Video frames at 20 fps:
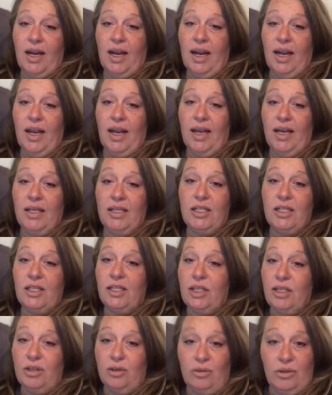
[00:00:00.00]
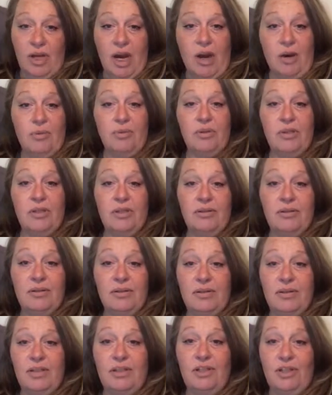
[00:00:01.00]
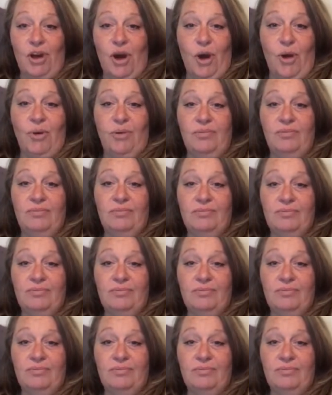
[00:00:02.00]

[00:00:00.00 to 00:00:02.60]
and you don't. So